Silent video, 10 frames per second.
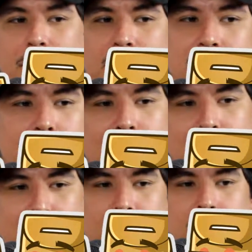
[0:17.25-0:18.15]
As always,
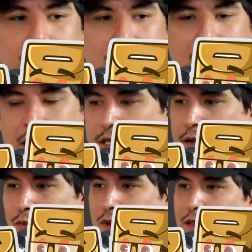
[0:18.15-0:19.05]
I'm Richard Knox
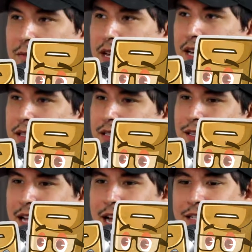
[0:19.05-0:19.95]
and with me is
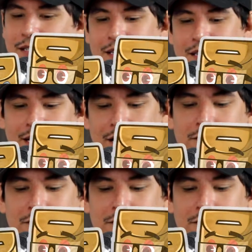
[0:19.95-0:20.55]
Aliyes Dell.